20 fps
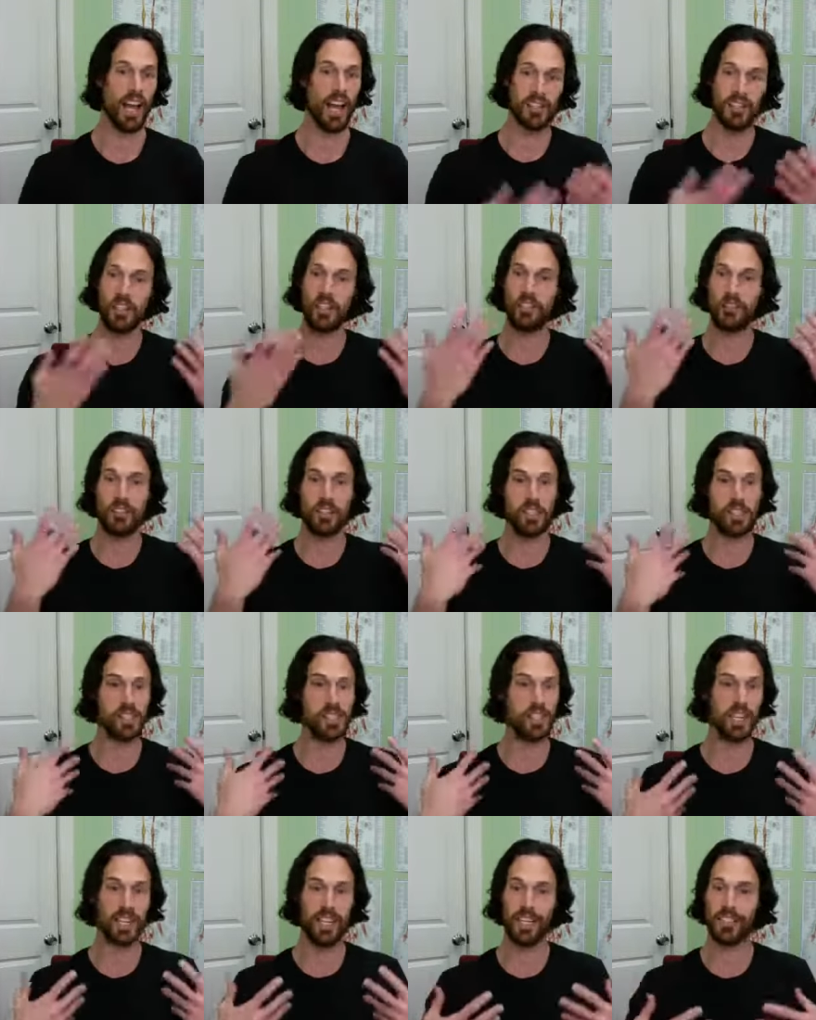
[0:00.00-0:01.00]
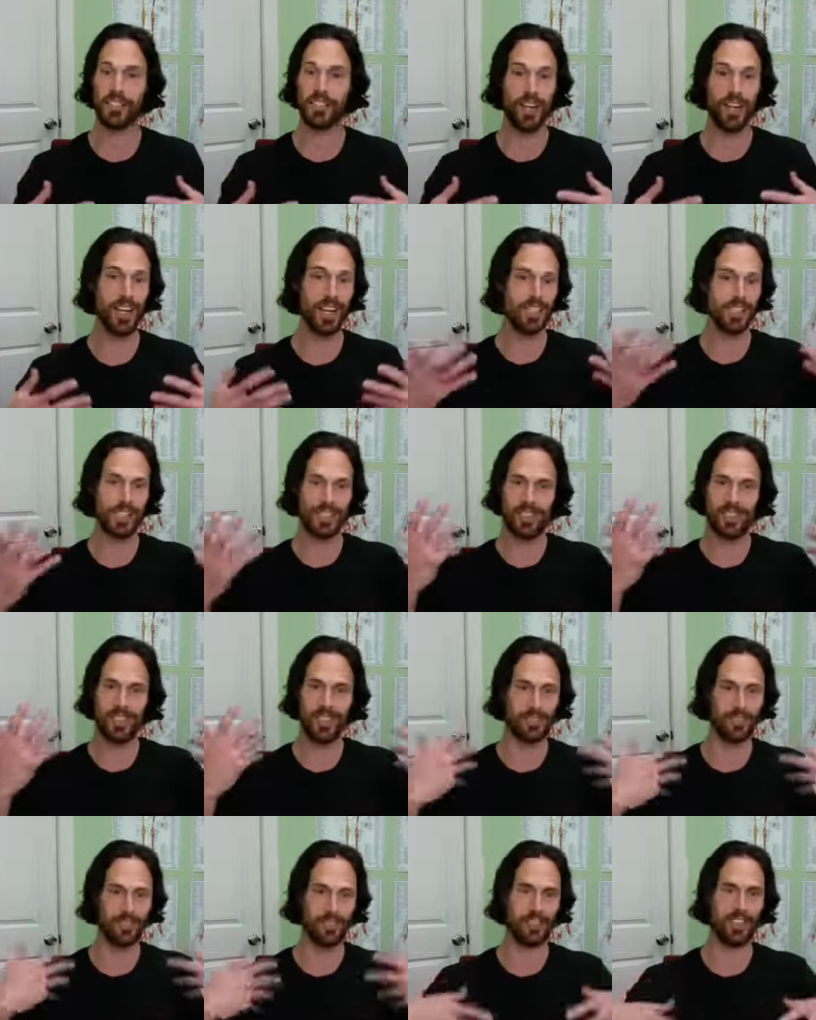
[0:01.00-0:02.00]
and it's good for the skin, right? It's
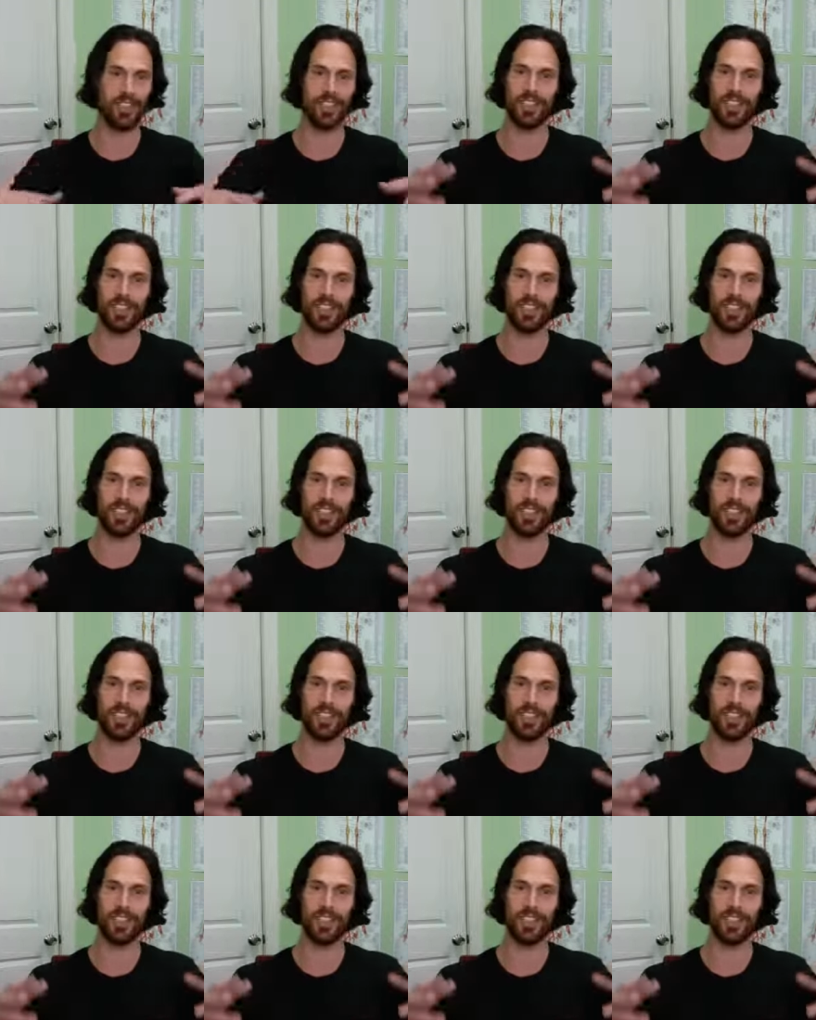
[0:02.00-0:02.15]
good for